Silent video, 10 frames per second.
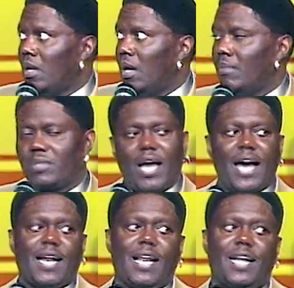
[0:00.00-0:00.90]
I'm
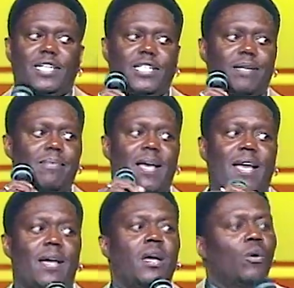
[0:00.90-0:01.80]
tired of a lot of shit,
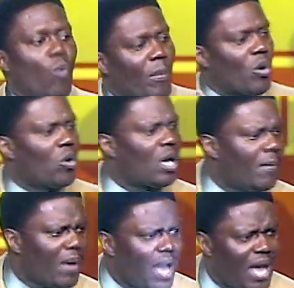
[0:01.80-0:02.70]
man. Woman gonna come
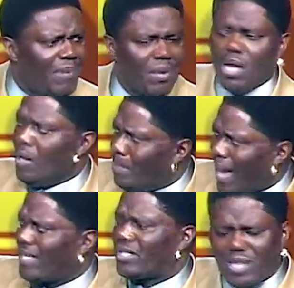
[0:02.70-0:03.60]
behind
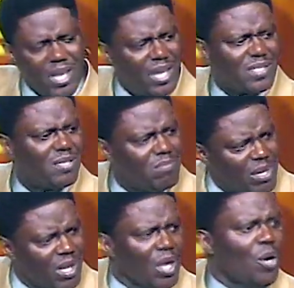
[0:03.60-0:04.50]
backstage to
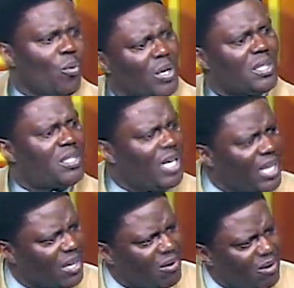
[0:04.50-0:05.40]
me with a
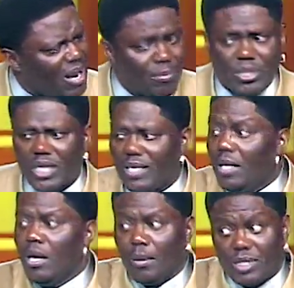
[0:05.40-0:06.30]
titty all out.
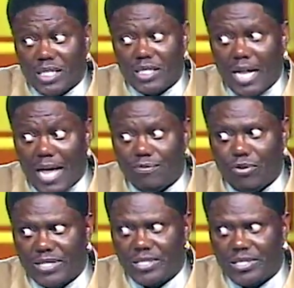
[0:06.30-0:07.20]
I'm sick of this
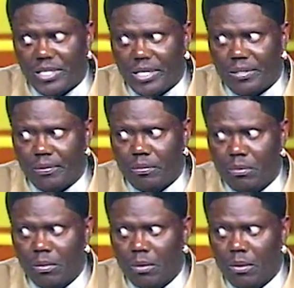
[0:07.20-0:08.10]
half-dressing shit.
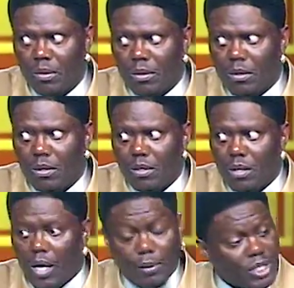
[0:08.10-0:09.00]

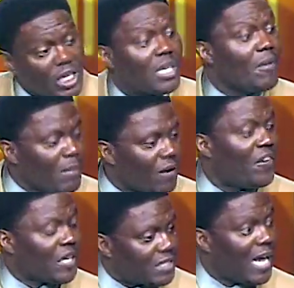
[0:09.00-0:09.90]
I'm sick of these
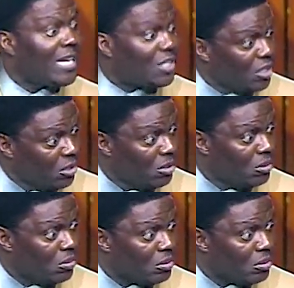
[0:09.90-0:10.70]
motherfucking tattoos.